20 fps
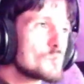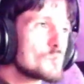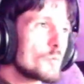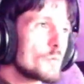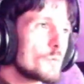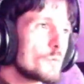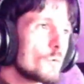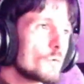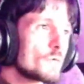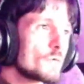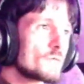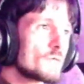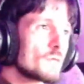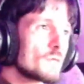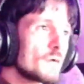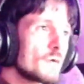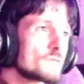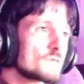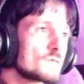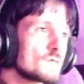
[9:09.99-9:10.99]
pre-ordered
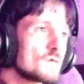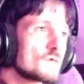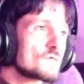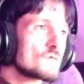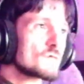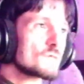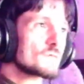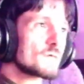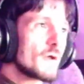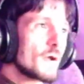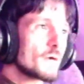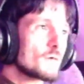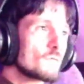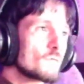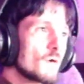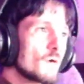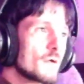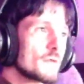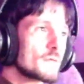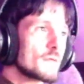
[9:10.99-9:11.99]
deluxe edition of
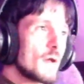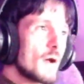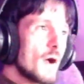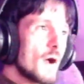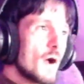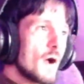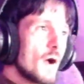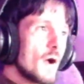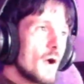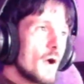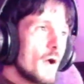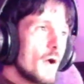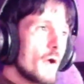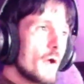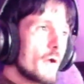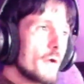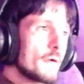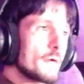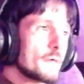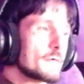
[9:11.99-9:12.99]
Kakarot.
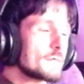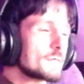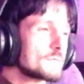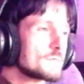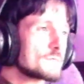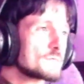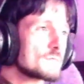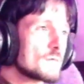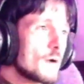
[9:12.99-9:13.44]
Nice.